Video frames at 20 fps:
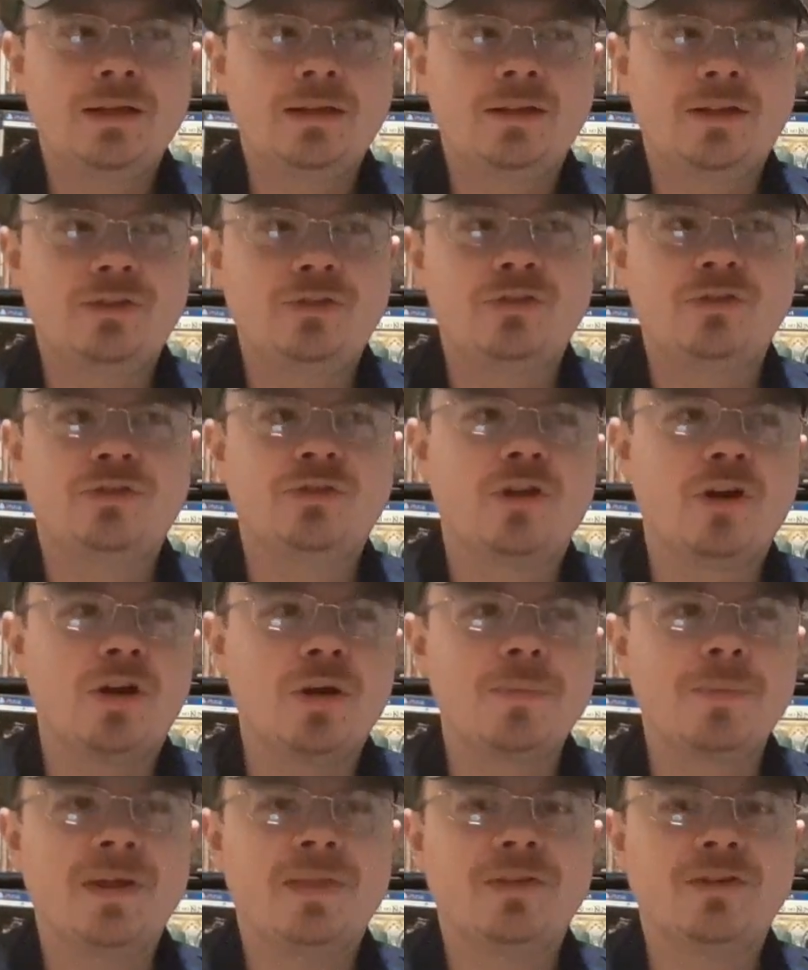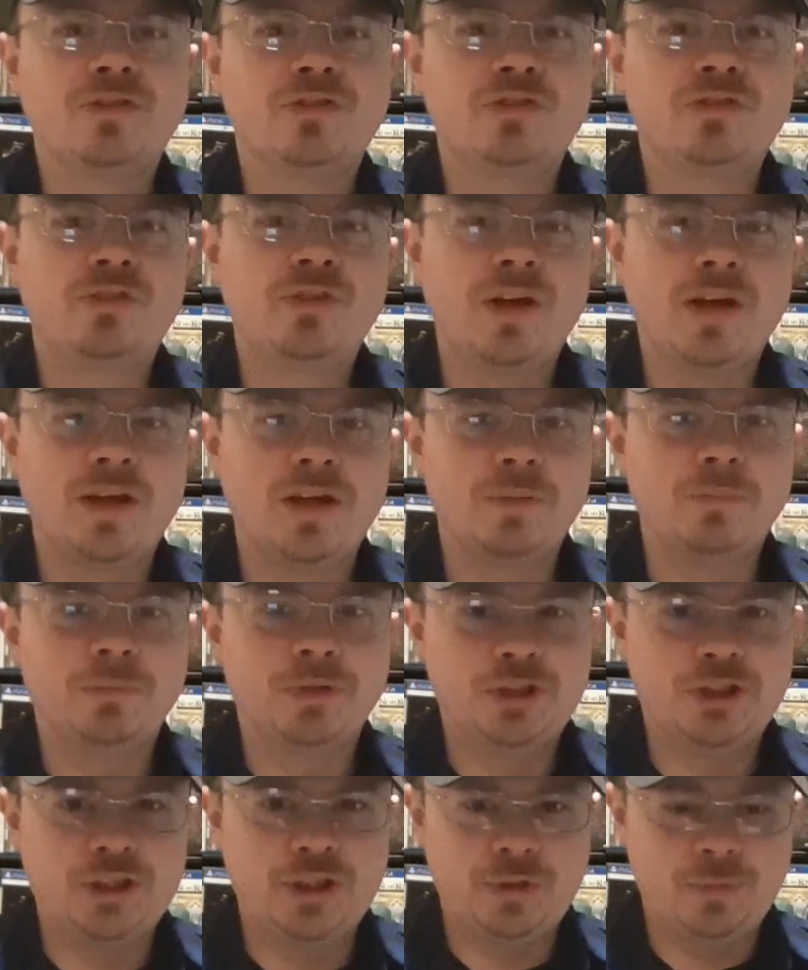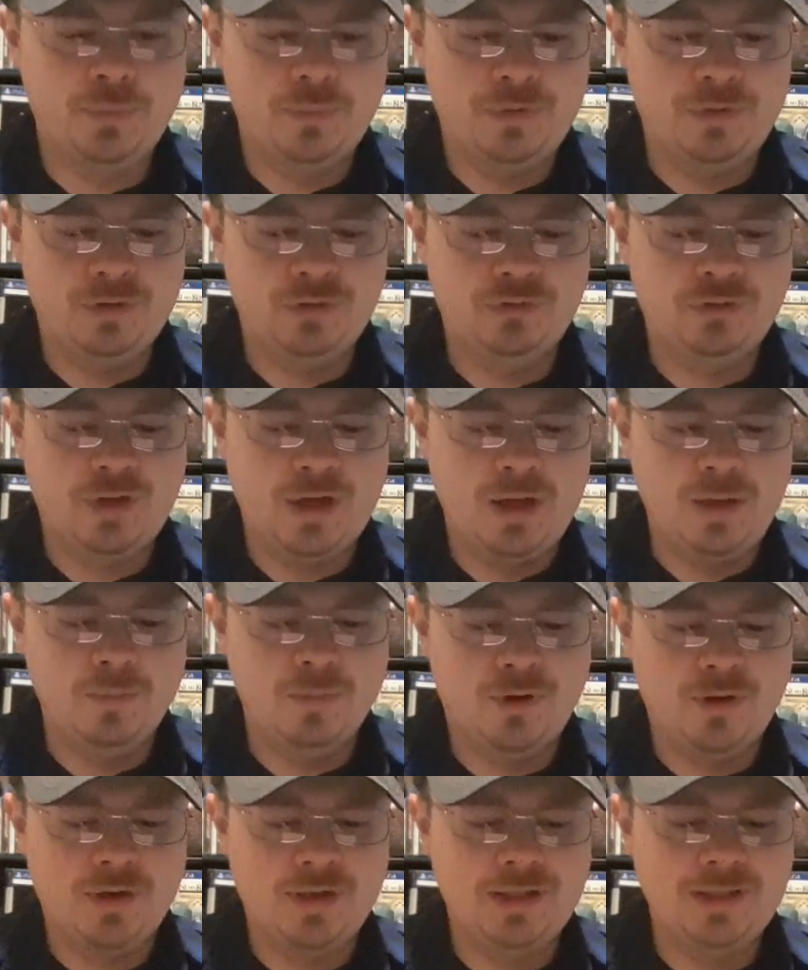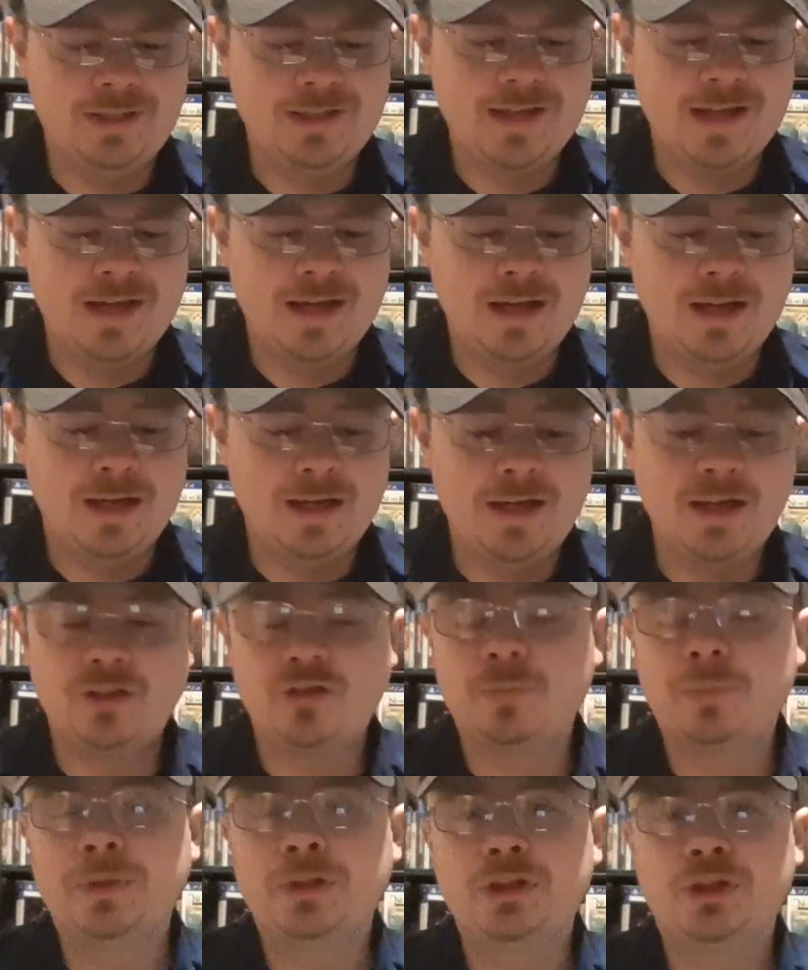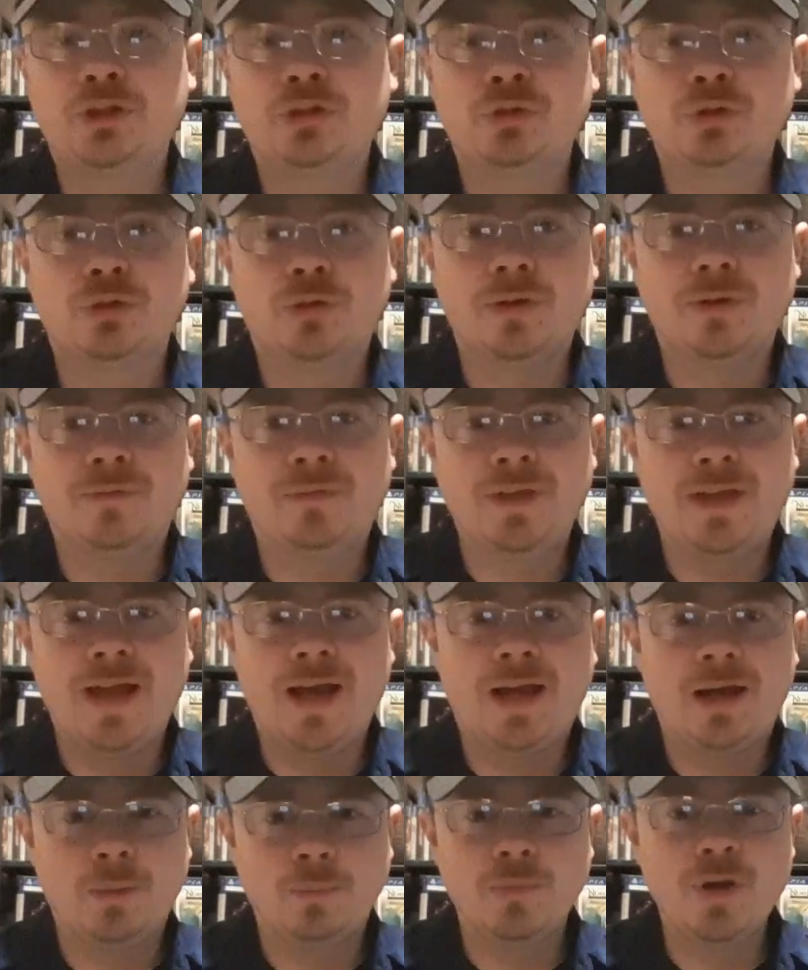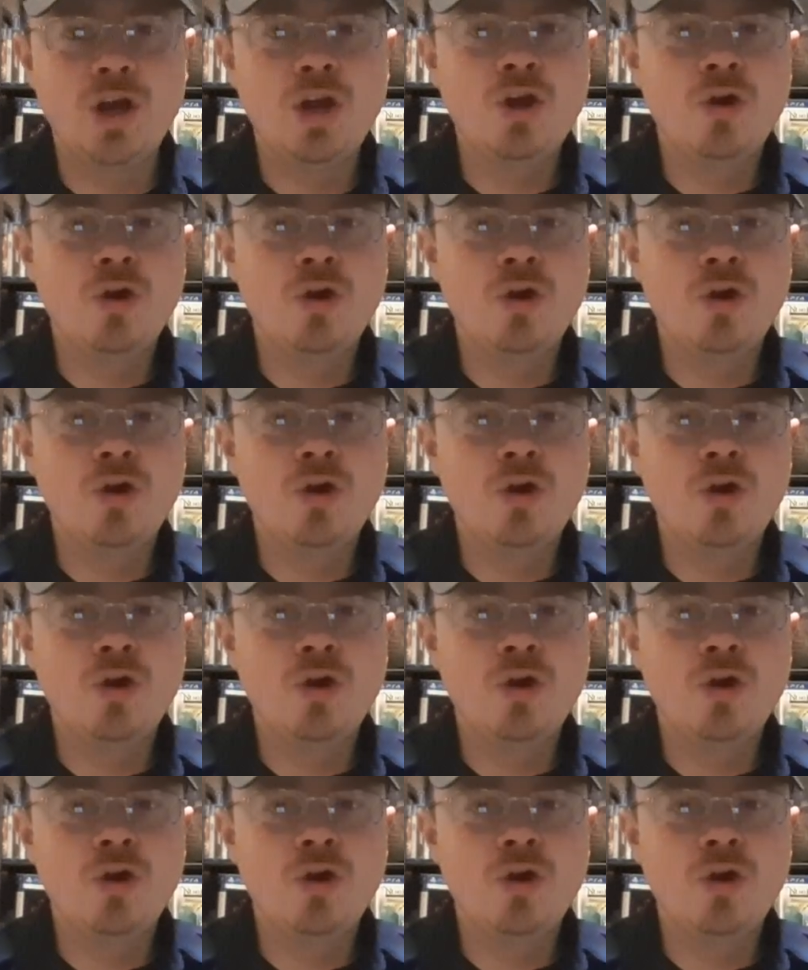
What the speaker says: this is going to make the second machine with this game on it, X-Men Children of the Atom,